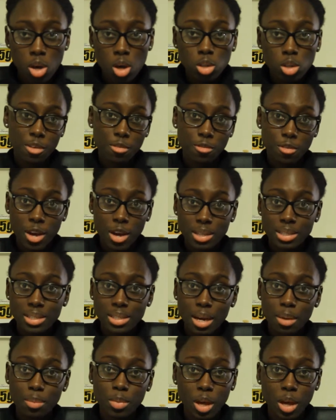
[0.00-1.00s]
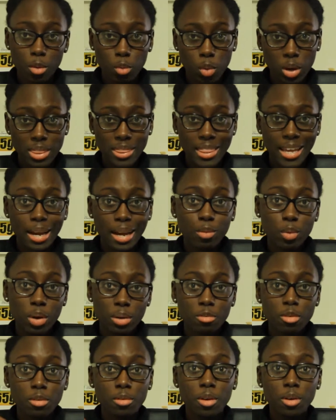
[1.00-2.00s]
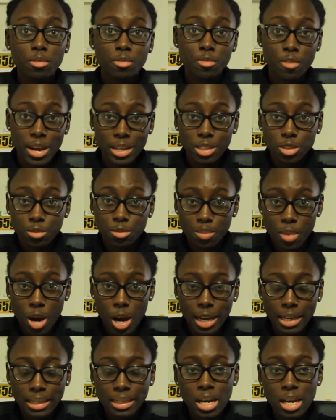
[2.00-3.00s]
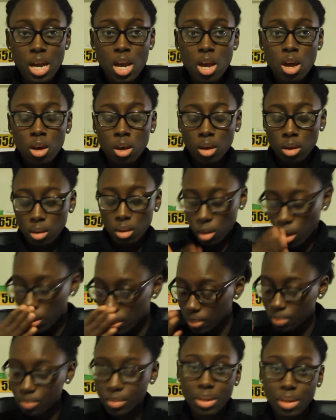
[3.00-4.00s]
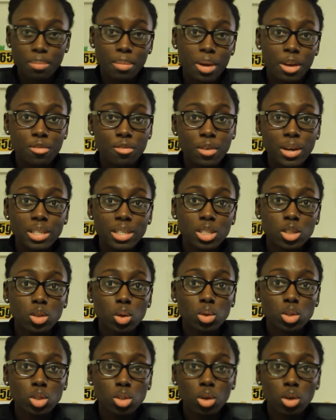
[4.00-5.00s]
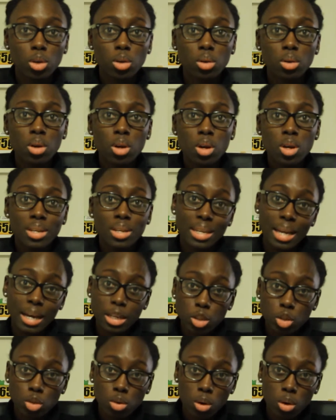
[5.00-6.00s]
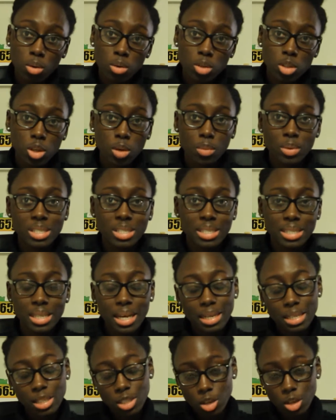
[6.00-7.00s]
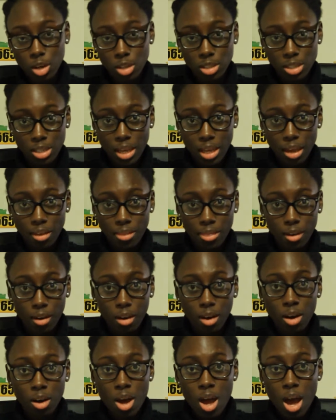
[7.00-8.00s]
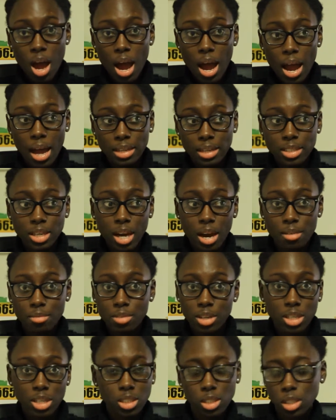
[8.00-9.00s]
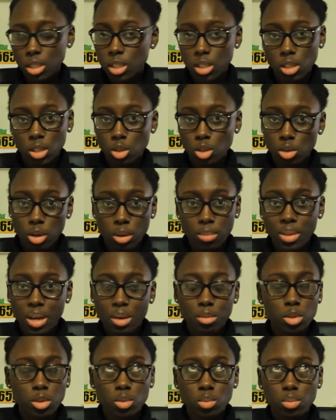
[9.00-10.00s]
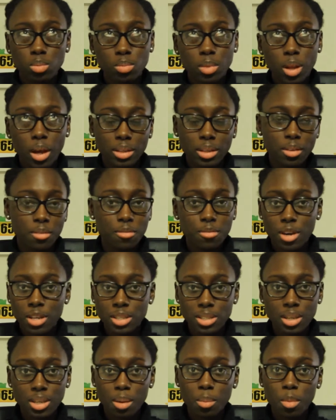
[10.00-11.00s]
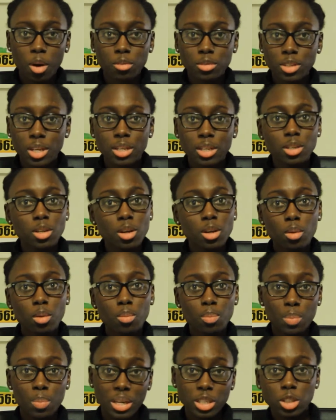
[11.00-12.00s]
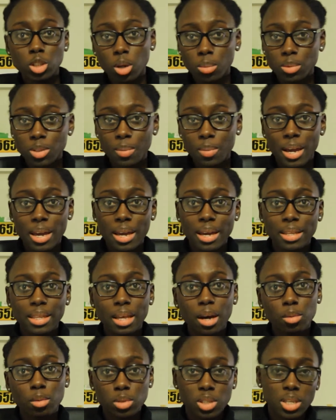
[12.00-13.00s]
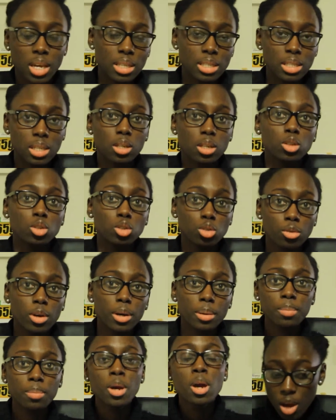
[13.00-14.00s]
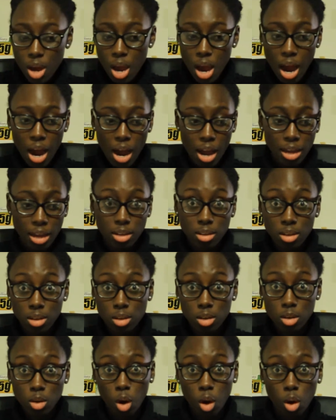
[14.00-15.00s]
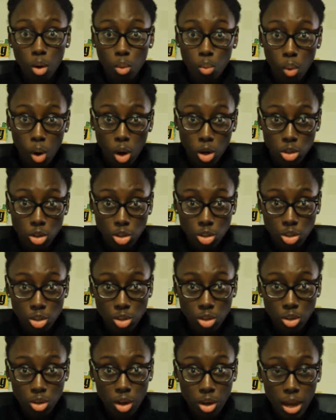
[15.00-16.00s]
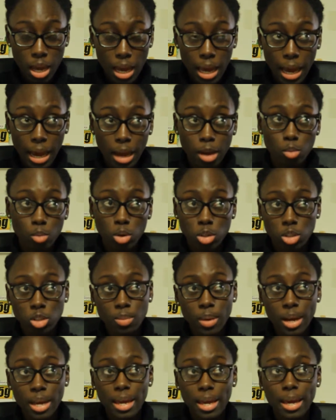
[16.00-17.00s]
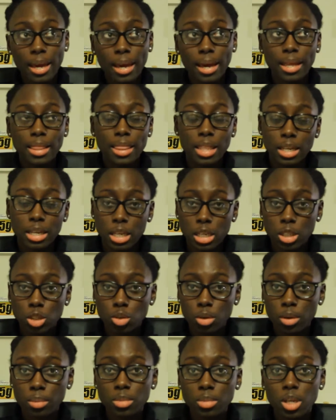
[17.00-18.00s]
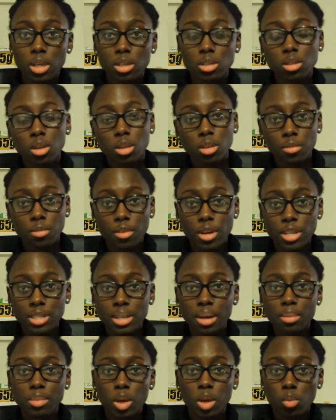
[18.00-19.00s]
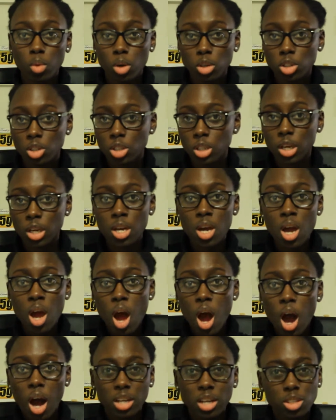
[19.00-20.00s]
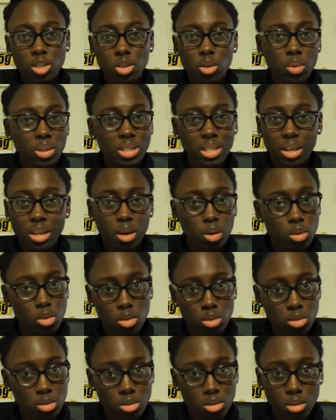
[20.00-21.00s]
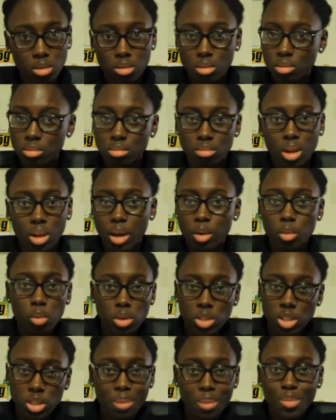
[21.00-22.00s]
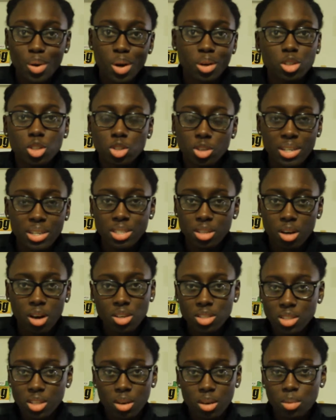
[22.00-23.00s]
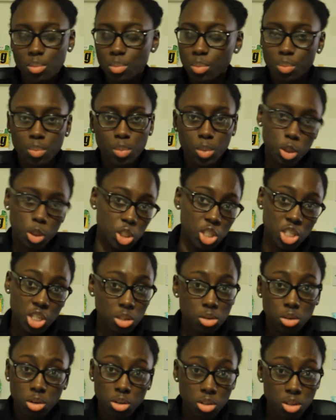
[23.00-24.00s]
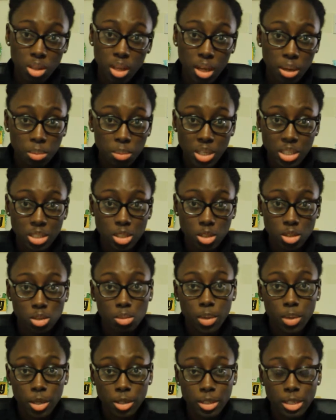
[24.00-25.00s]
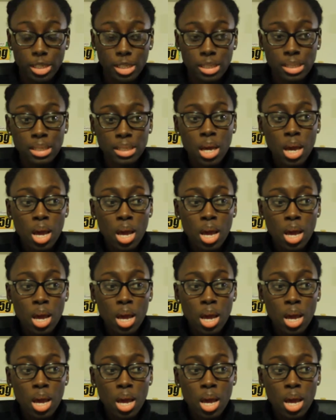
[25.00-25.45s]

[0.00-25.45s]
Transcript: My first time that I went there, I went with a friend of mine. My friend is also natural, so we decided to go together, and I really needed a trim. That was like the first time after a big chop to my hair that I was getting a trim. I got a wash, I washed my hair, and then they trimmed it. So the first time they washed it, I didn't know what the girl used, like what shampoo. I was trying to ask her, but she didn't know the name either, to be honest.